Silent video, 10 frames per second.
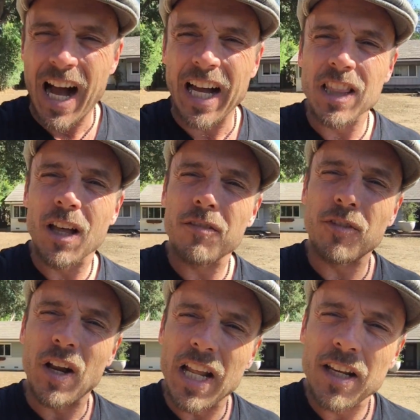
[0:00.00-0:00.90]
I'd love
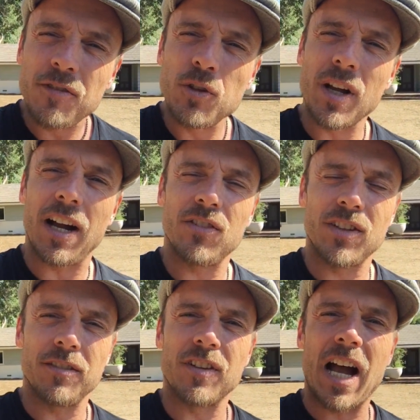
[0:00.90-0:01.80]
for any of you guys
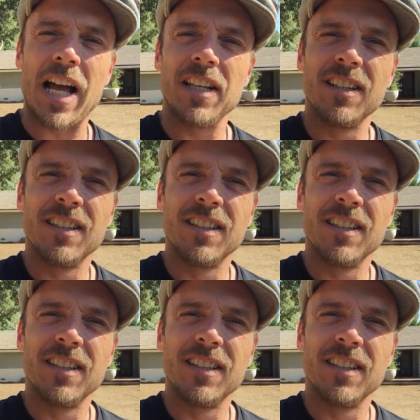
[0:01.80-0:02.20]
that have got